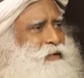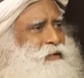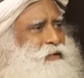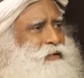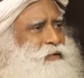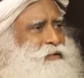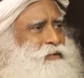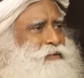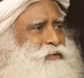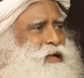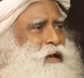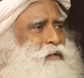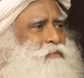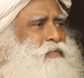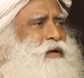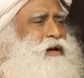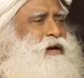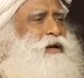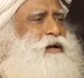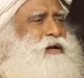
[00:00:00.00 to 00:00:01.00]
Some
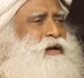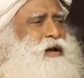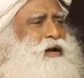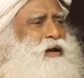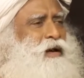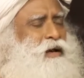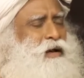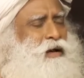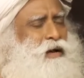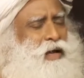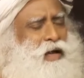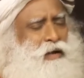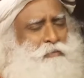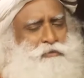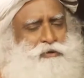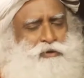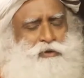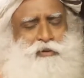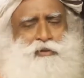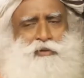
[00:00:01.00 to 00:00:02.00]
are
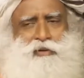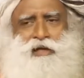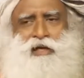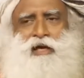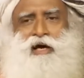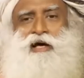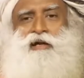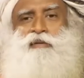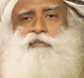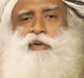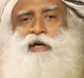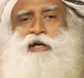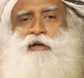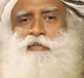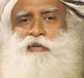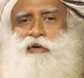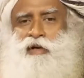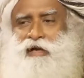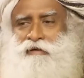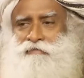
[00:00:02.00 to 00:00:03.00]
absolutely
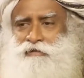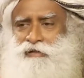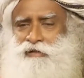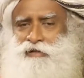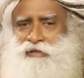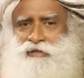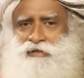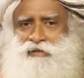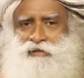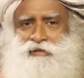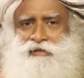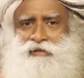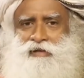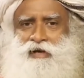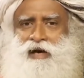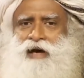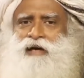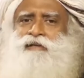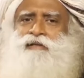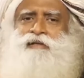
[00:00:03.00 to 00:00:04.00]
unbearable levels,
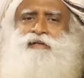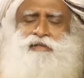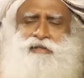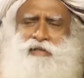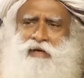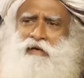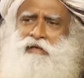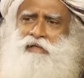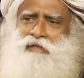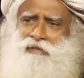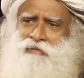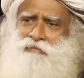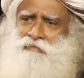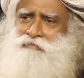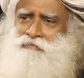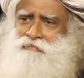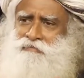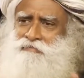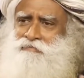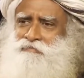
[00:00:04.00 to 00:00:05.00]
others are
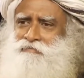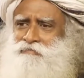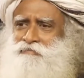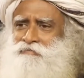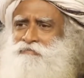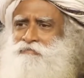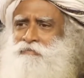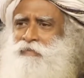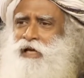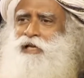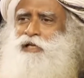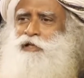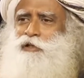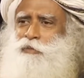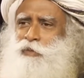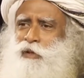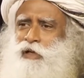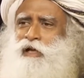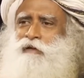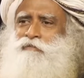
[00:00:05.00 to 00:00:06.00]

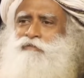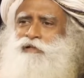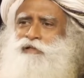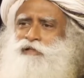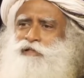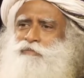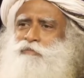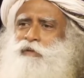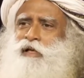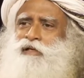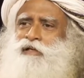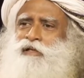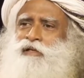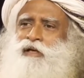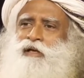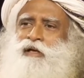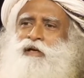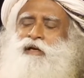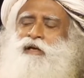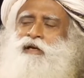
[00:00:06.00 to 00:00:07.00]
manageable levels,
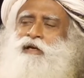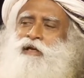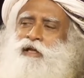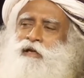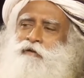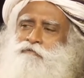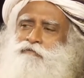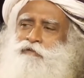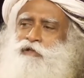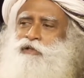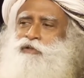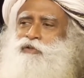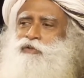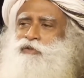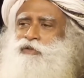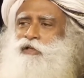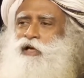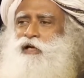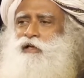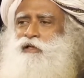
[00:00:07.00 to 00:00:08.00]
but in every
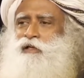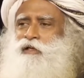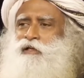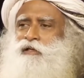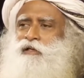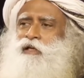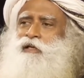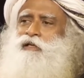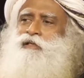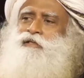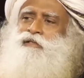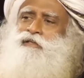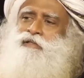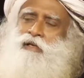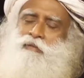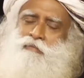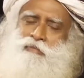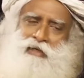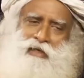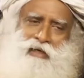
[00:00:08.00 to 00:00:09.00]
society, there is
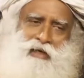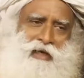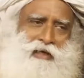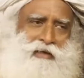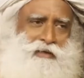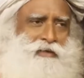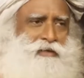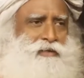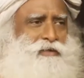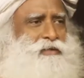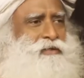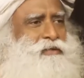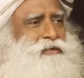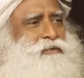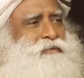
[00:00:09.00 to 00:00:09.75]
something like this.